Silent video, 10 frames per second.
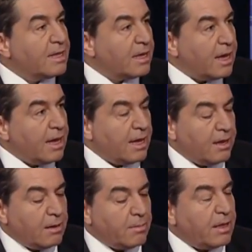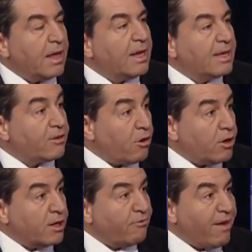an
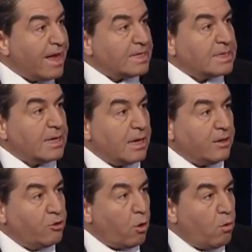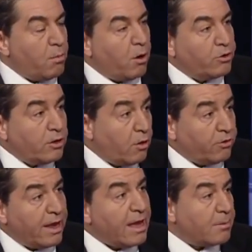electronic fence, a dome on the
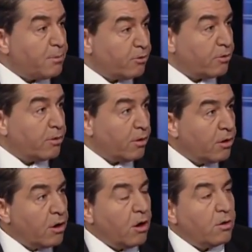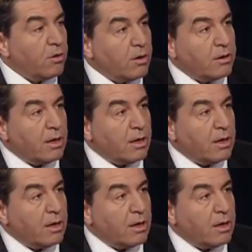airport or on a...